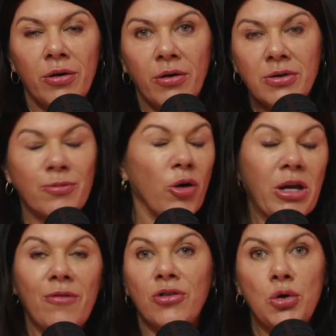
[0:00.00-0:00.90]
It's very
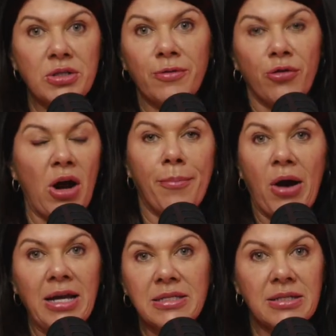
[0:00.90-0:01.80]
confusing for our
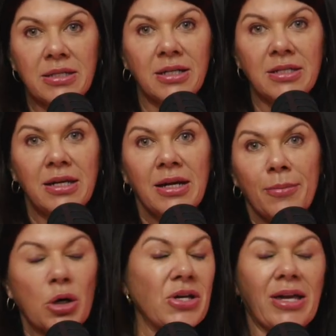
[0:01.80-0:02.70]
brains, isn't it?
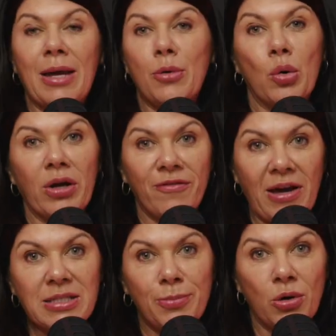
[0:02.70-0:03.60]
Because I keep calling it
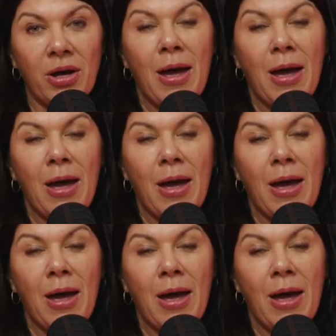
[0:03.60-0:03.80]
Facebook.